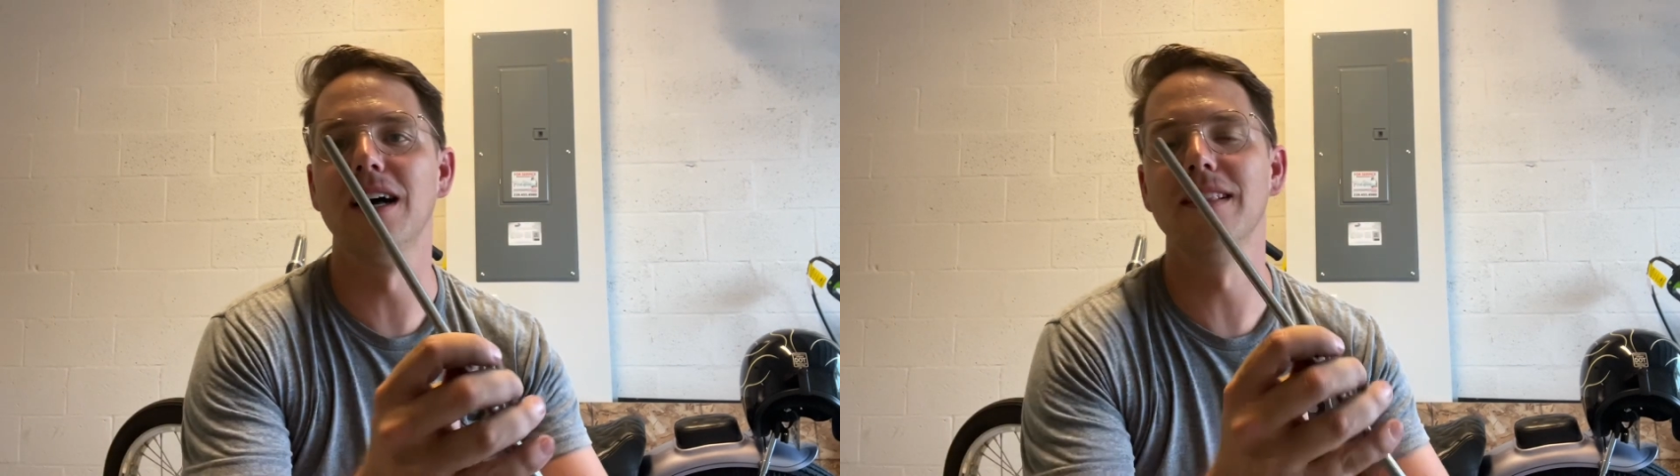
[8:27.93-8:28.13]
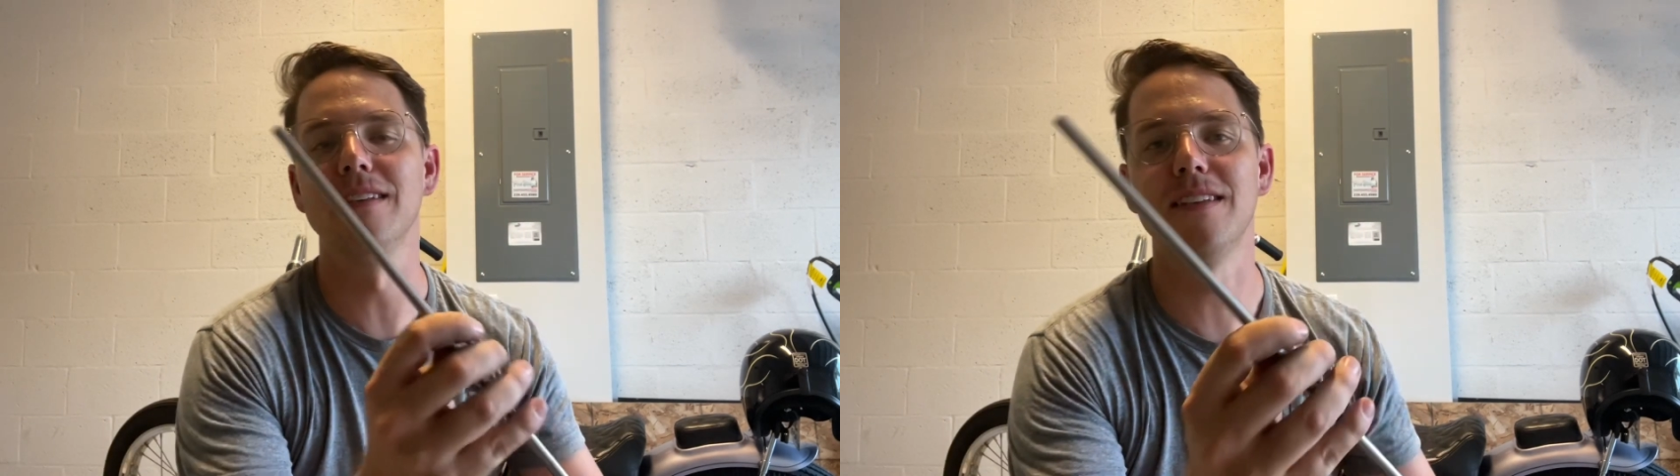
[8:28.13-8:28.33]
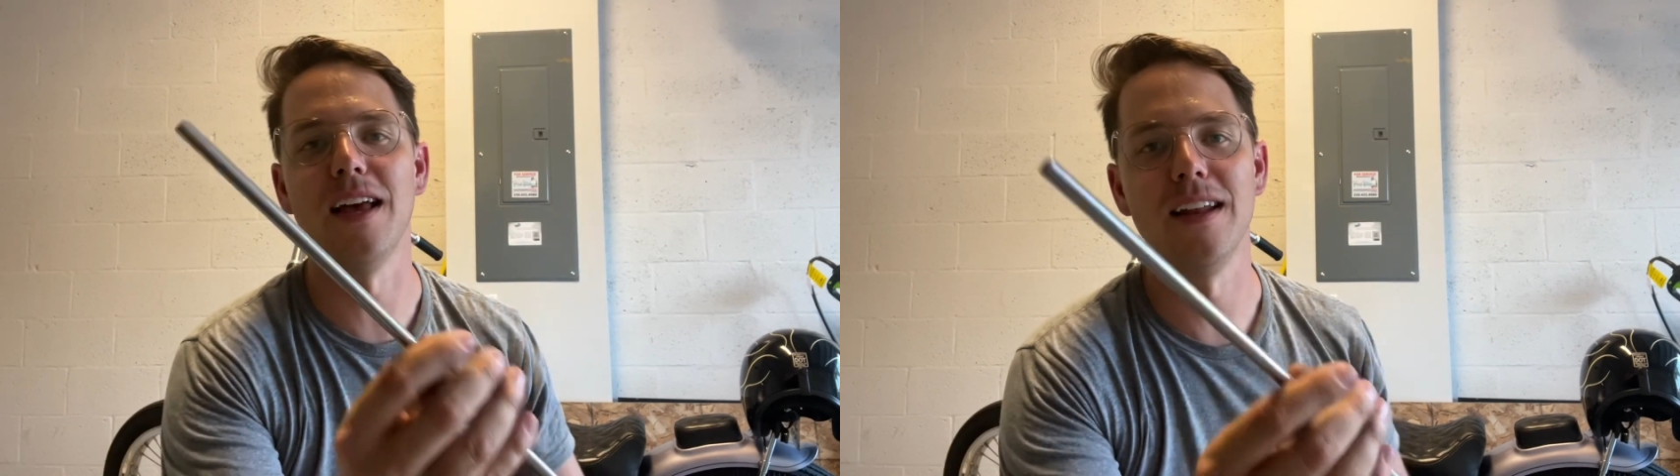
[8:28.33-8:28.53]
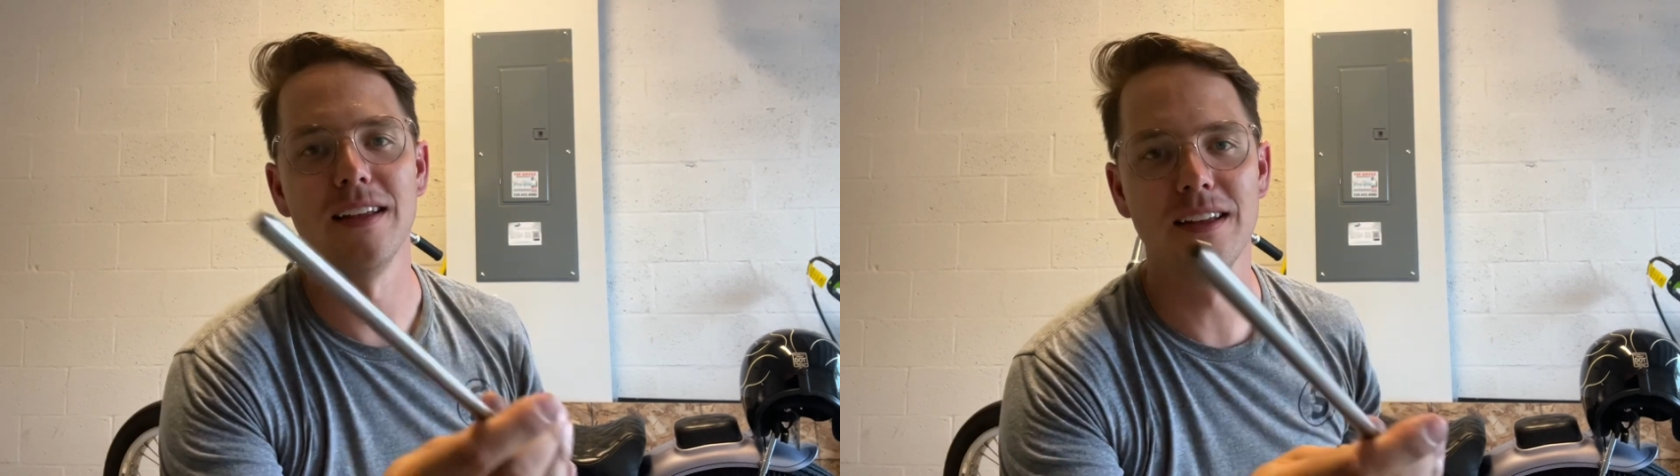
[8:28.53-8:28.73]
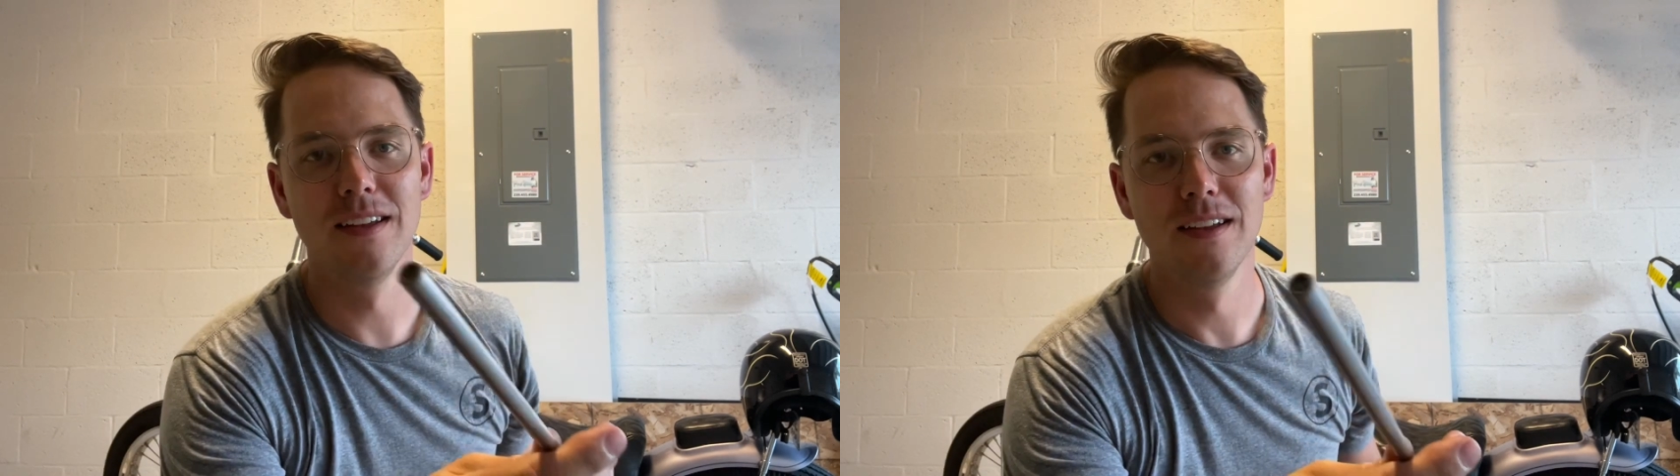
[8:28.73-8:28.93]
This
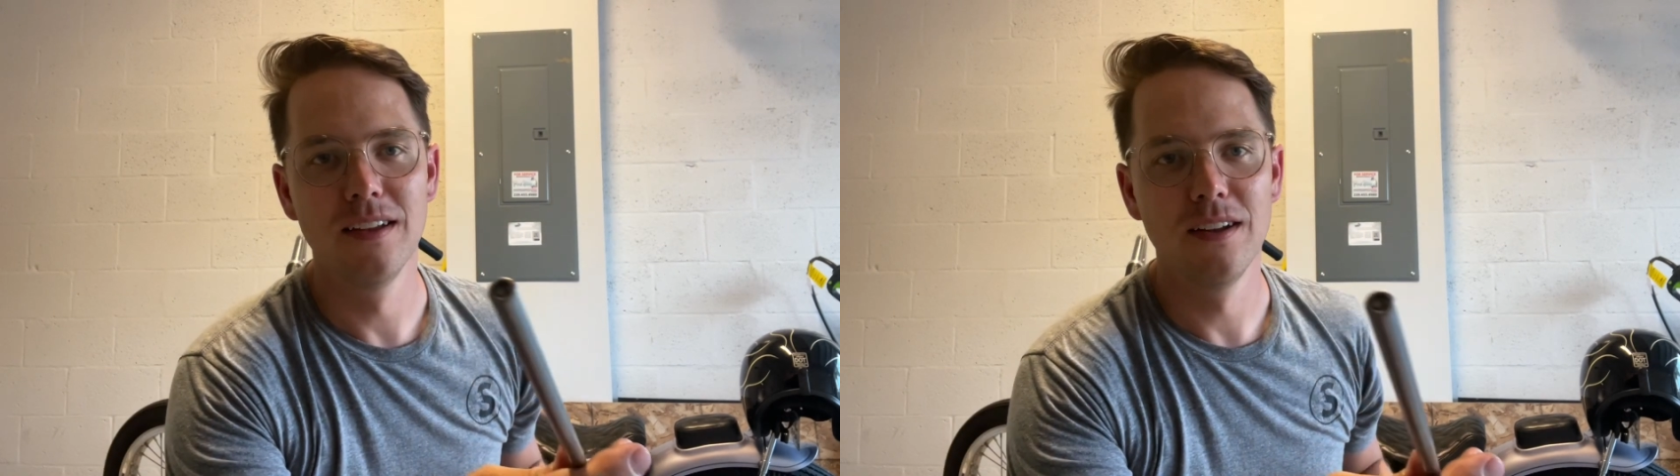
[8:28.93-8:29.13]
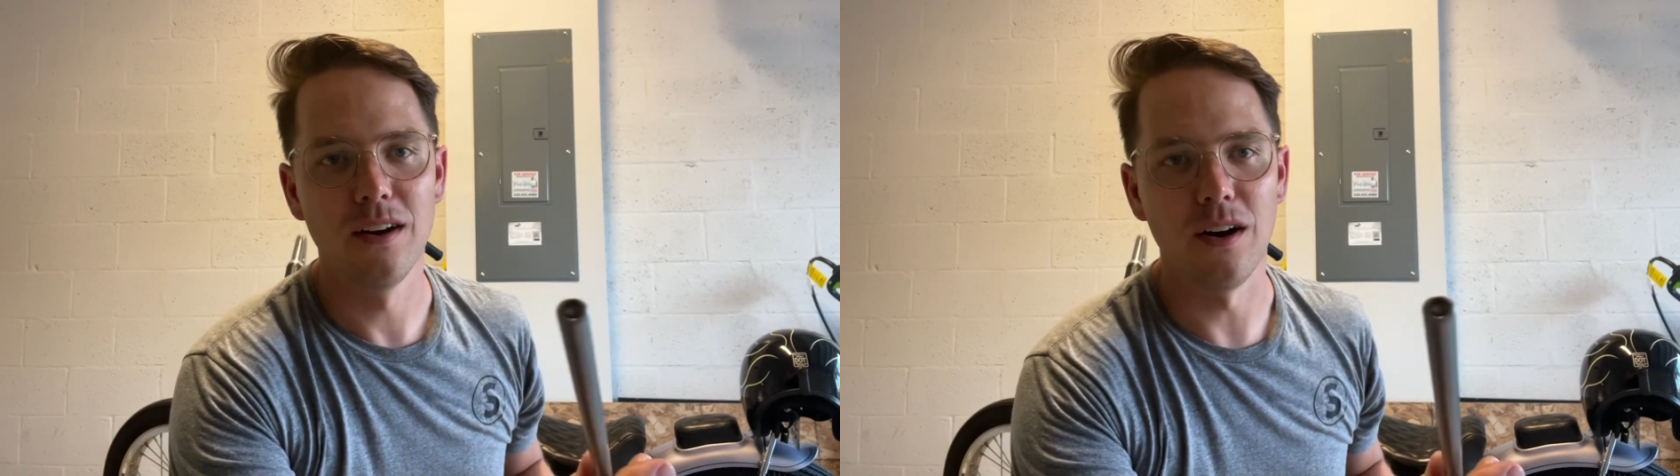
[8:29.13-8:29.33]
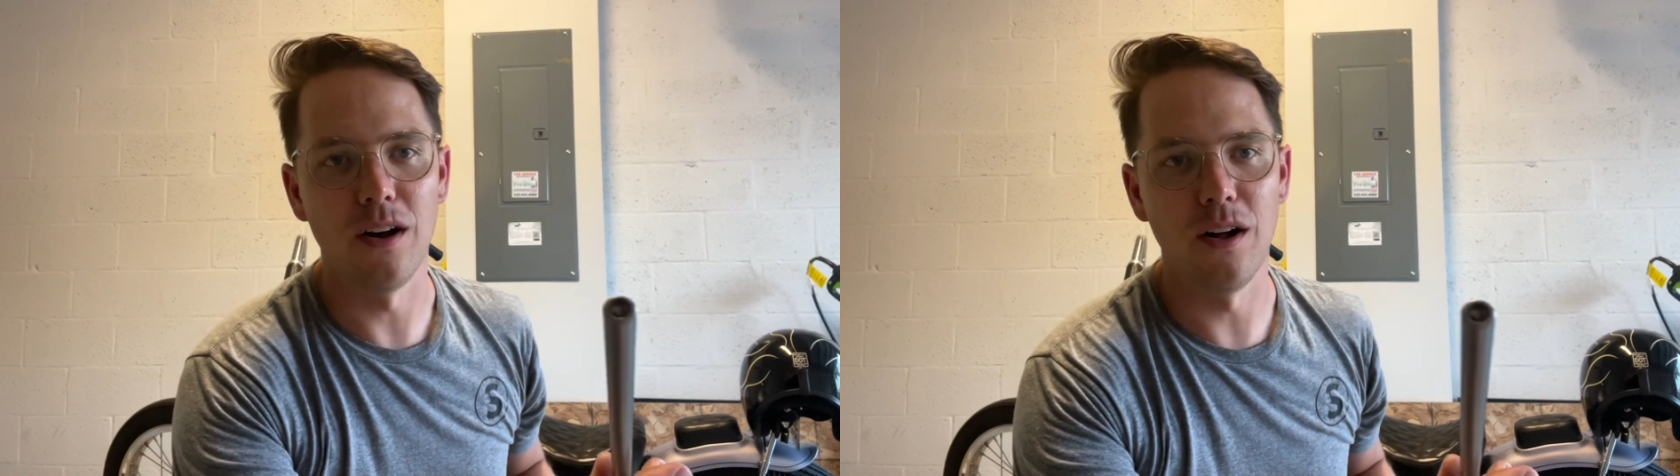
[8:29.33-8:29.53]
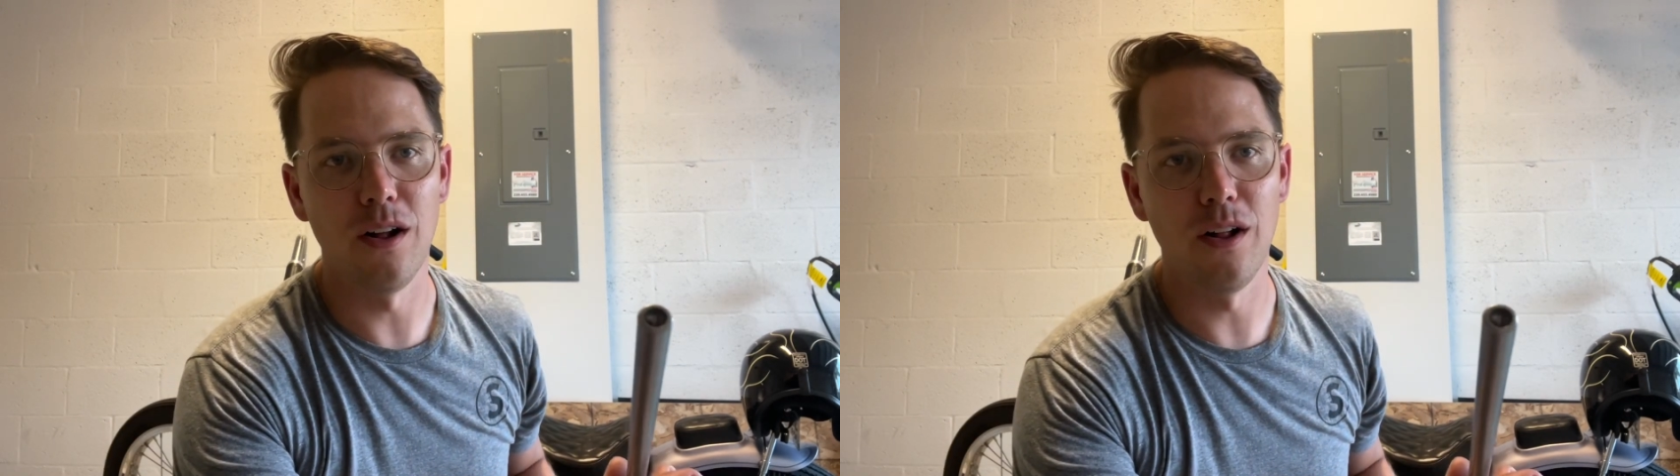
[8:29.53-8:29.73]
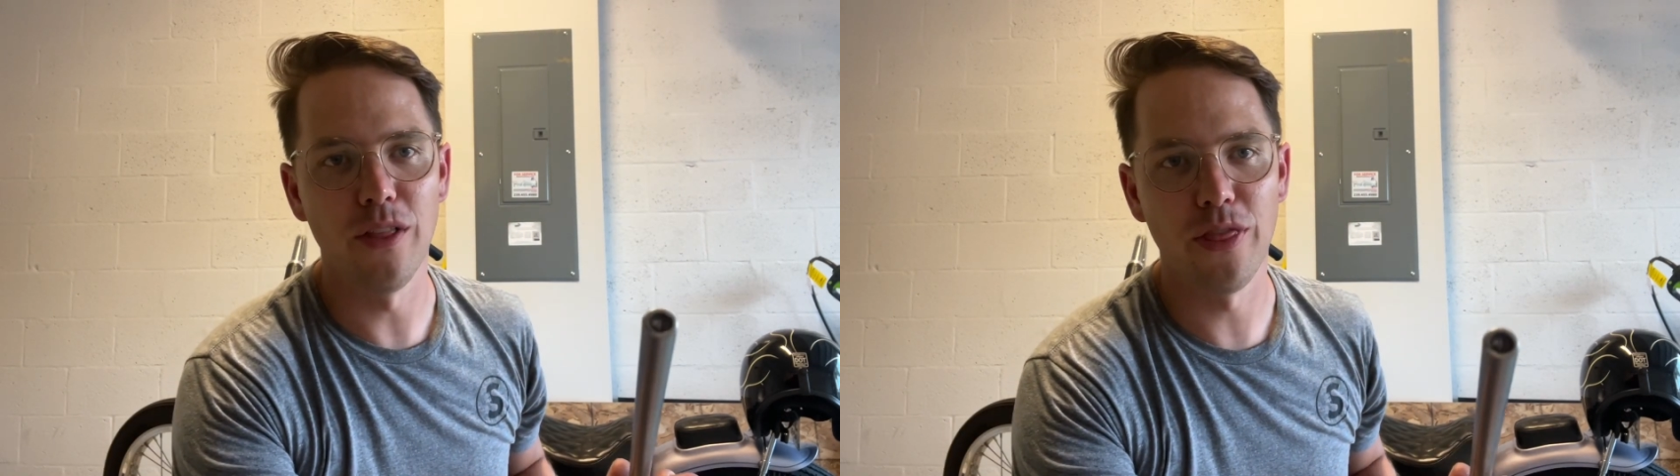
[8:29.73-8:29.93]
end,
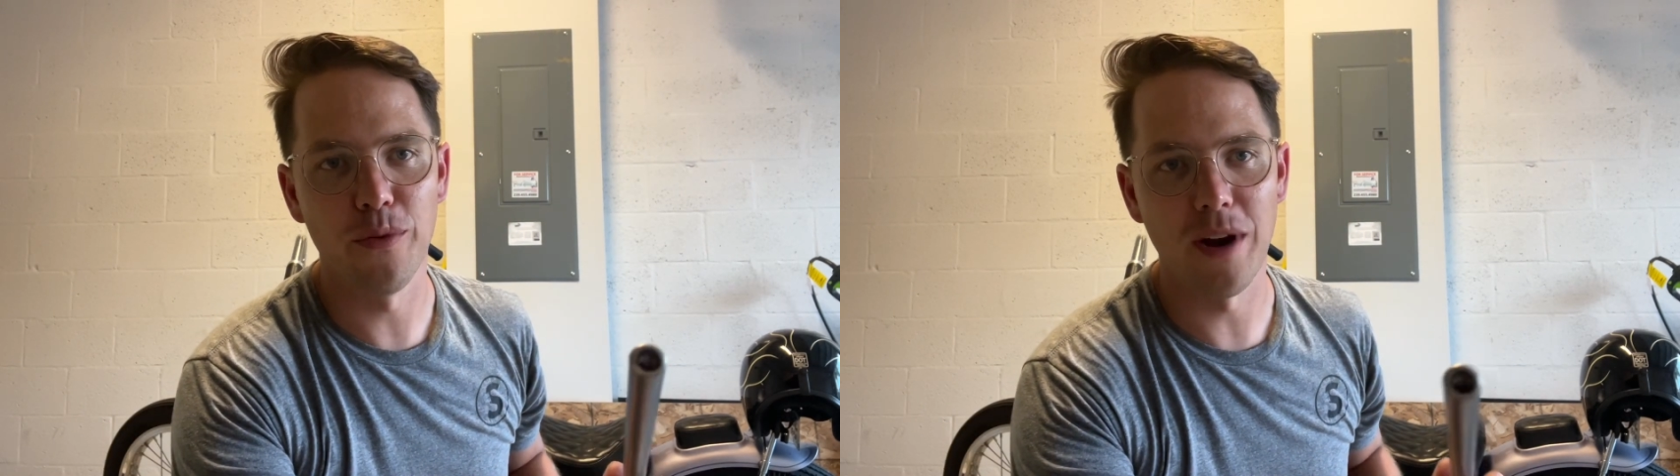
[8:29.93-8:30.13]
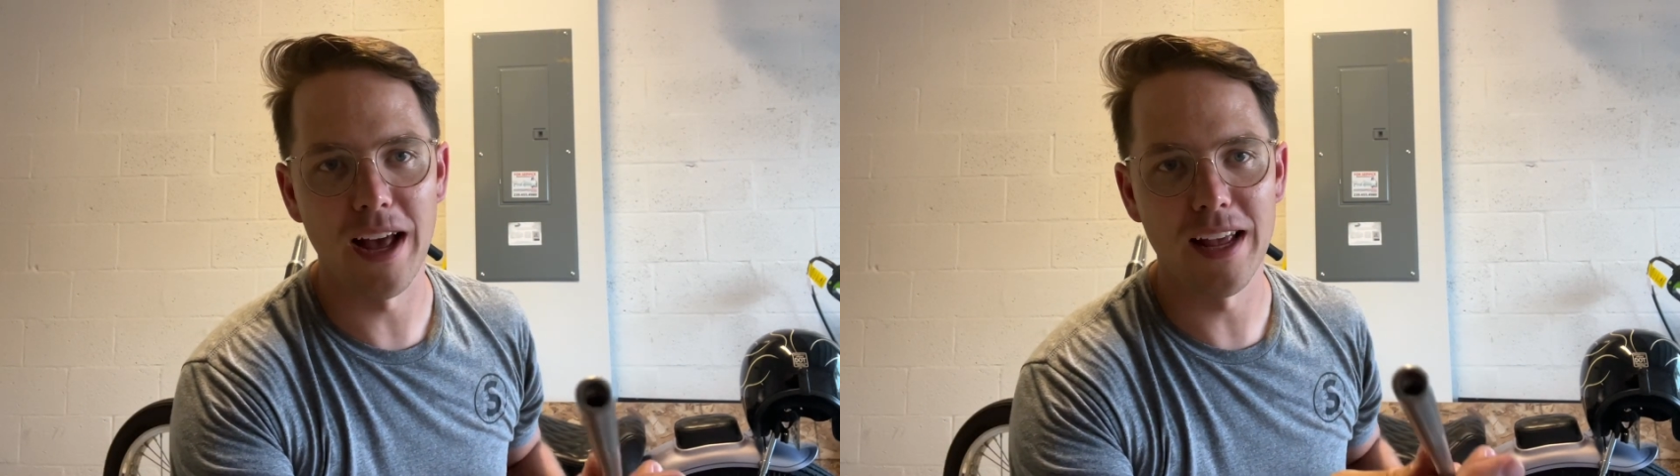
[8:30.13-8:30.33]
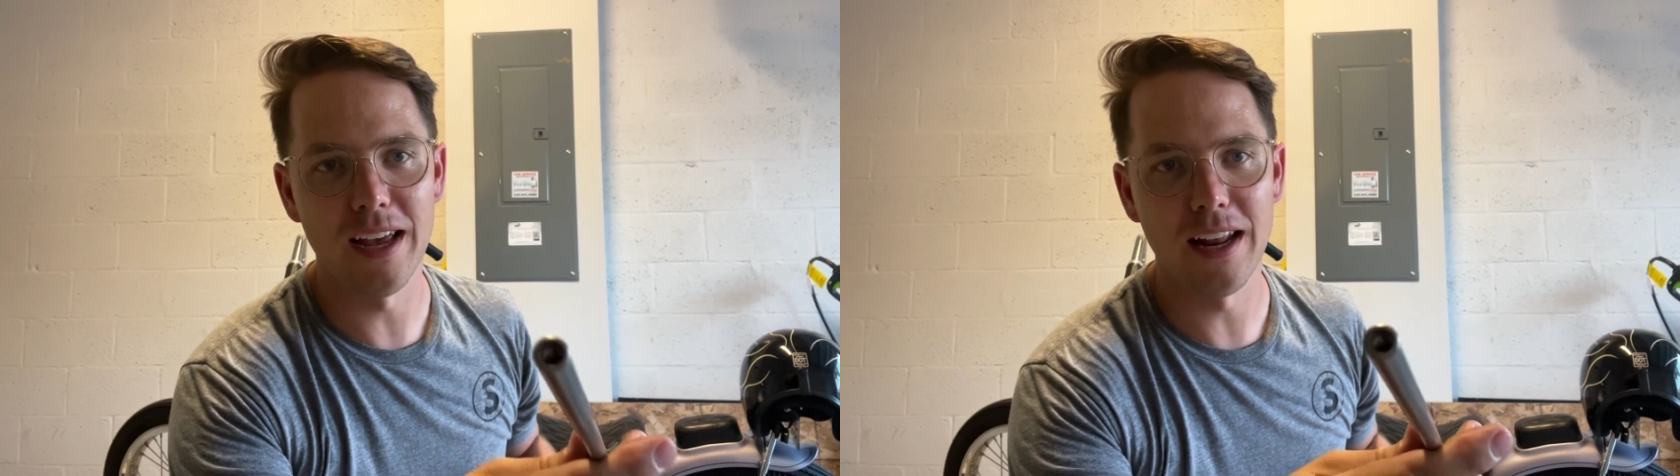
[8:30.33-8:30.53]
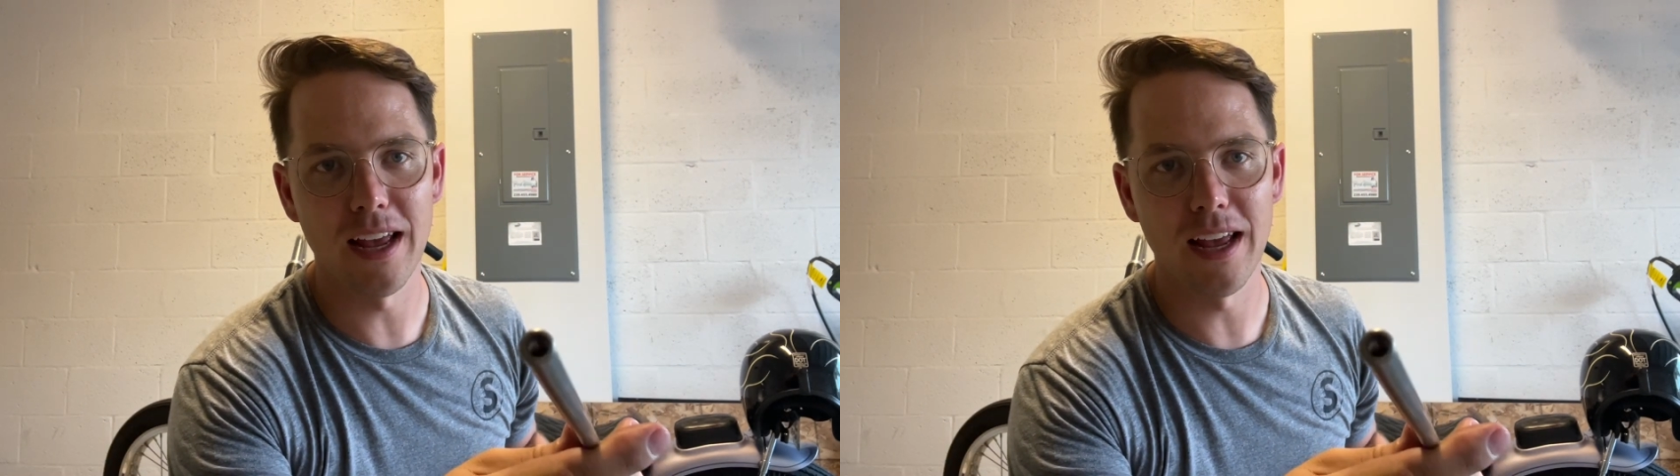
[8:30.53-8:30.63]
all threaded